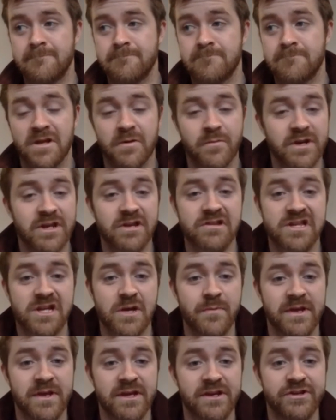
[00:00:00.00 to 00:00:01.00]
somebody who's
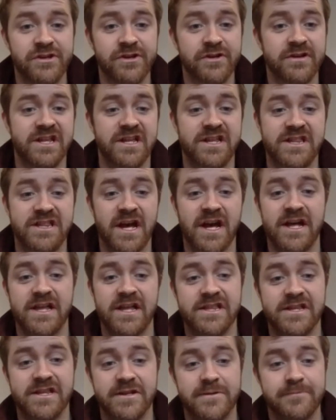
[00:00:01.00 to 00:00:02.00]
committed to your
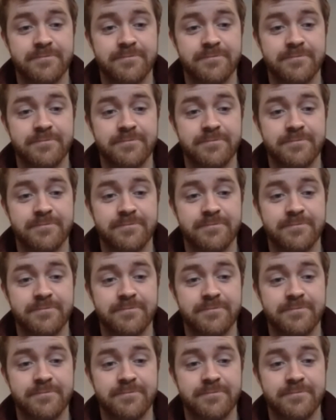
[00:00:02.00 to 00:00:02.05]
success.